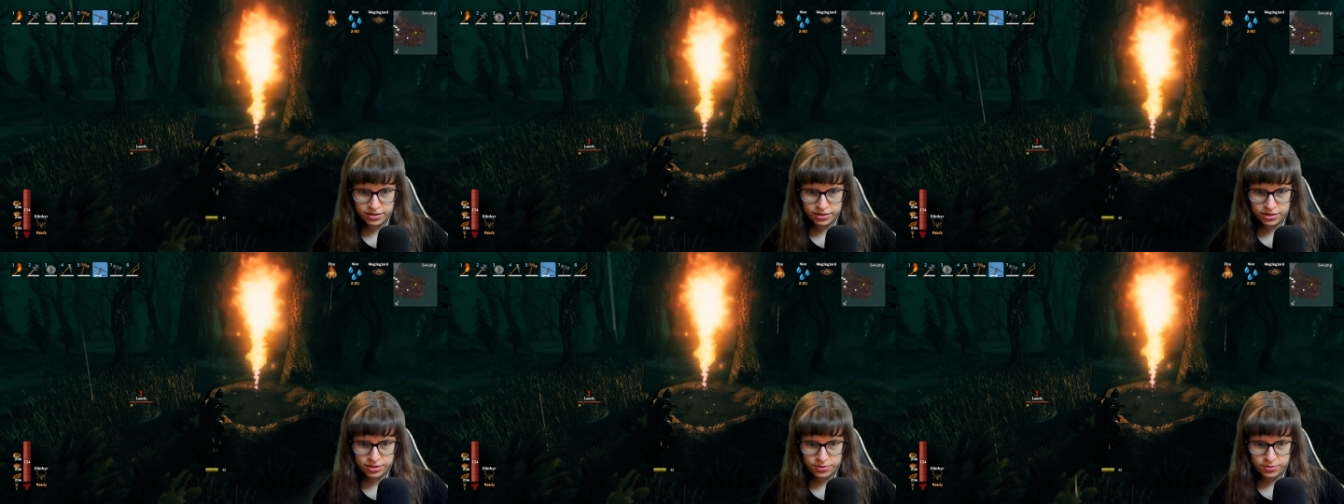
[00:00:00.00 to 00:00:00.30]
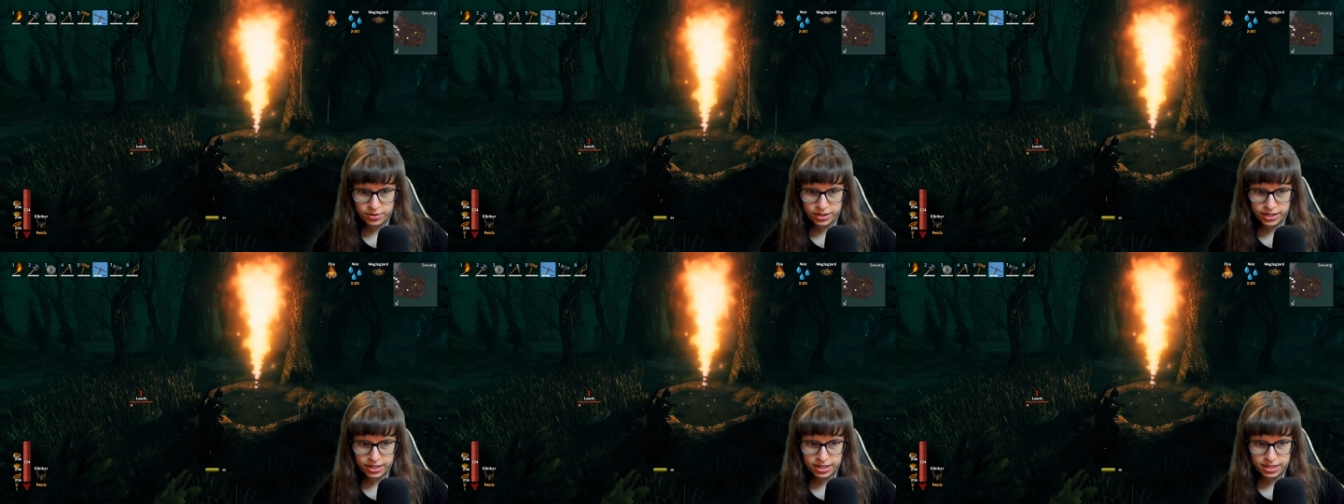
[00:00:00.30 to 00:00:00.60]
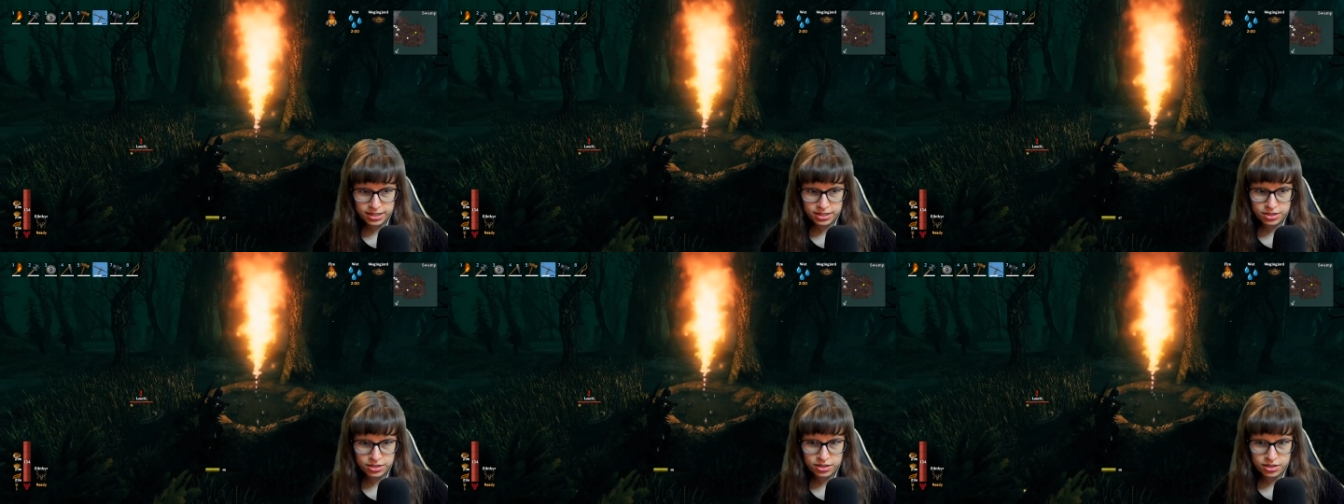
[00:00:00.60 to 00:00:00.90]
the way I
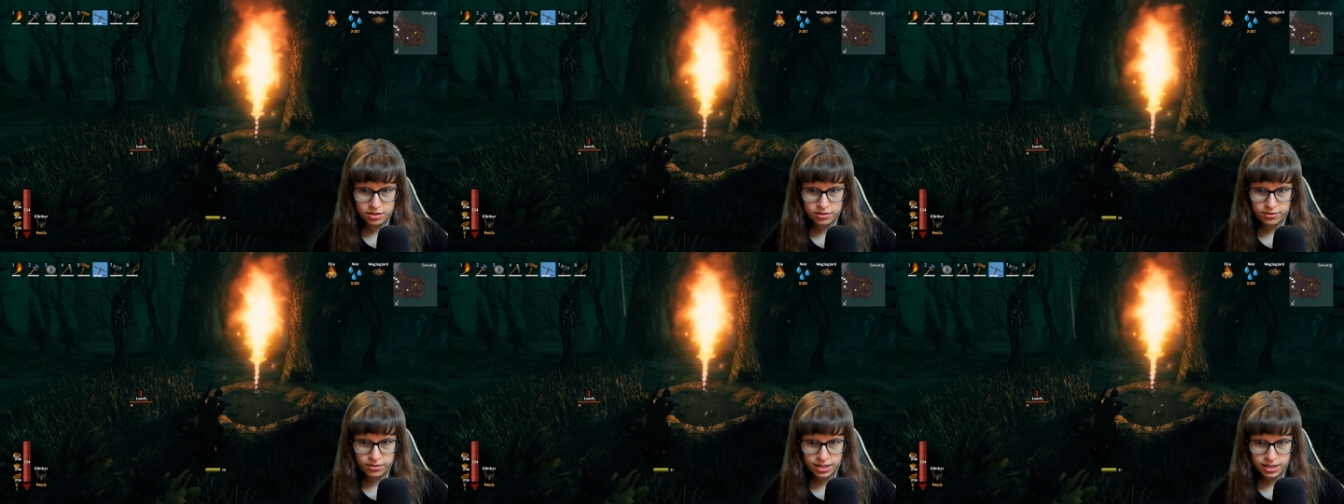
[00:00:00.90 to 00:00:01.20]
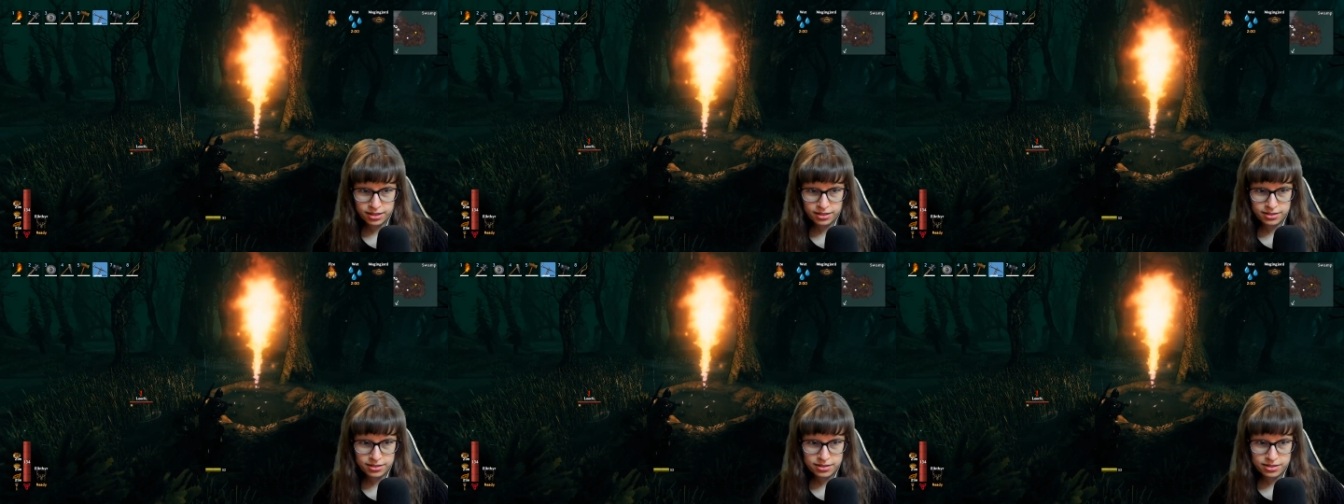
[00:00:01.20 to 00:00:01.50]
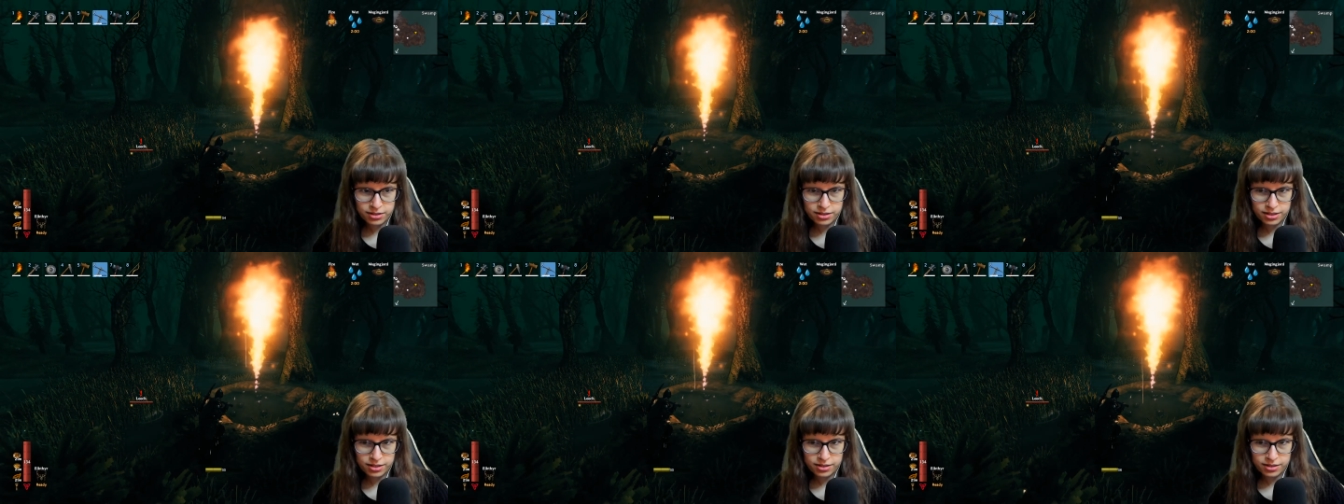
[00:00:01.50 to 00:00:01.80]
should do it
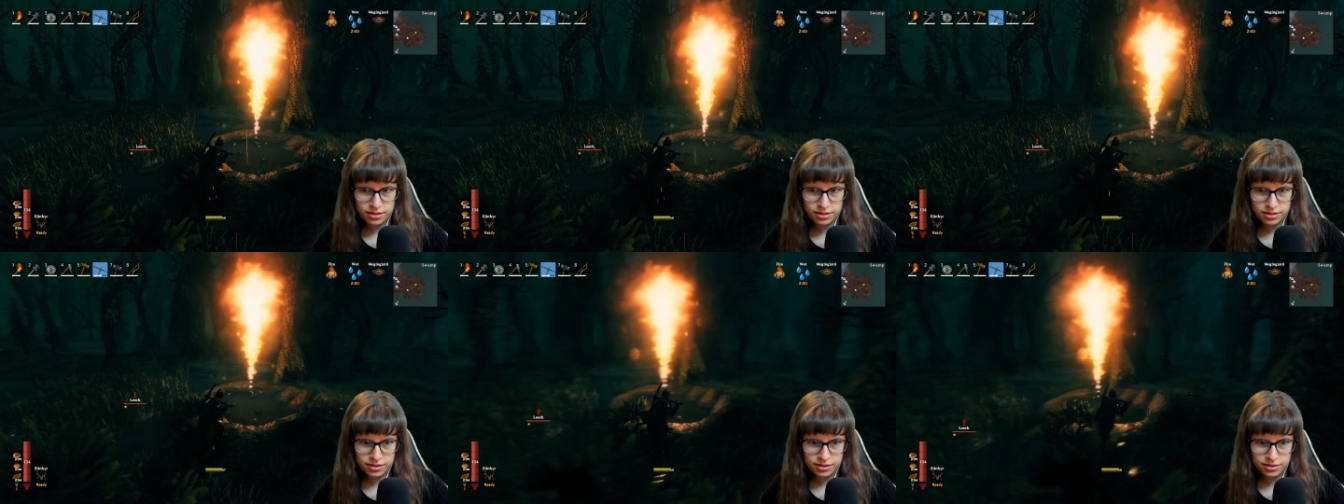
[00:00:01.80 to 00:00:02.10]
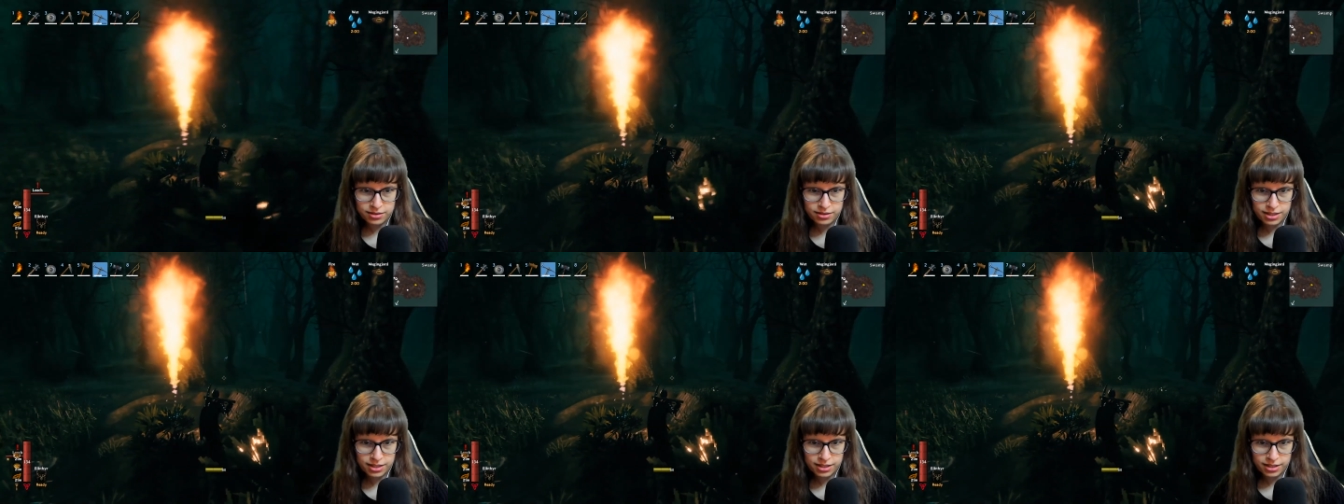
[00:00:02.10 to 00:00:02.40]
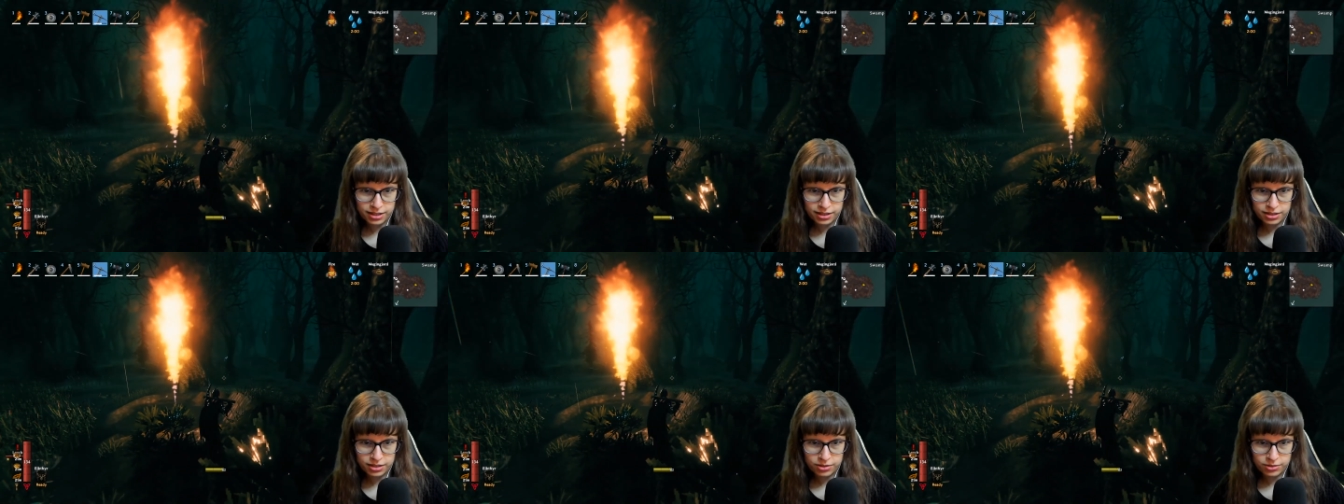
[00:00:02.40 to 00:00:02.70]
so that they
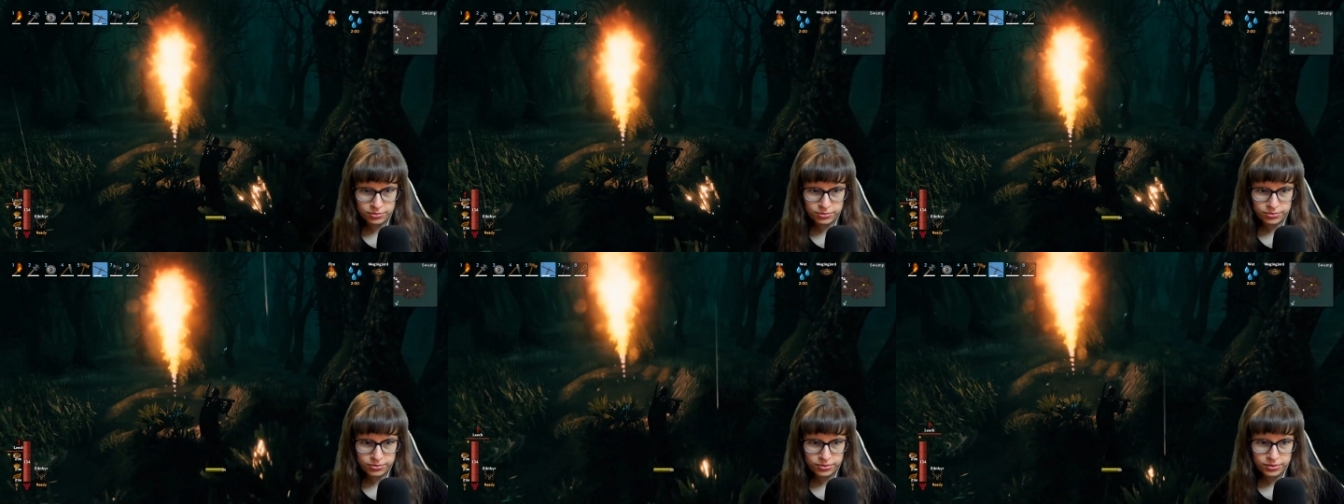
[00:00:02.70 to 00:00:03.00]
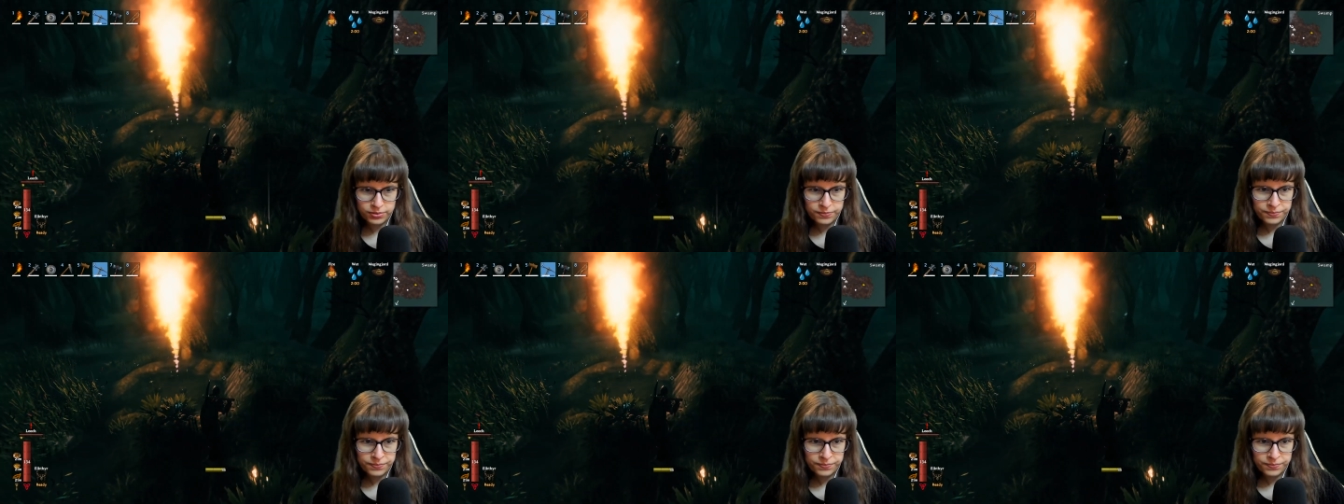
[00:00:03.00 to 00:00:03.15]
kind of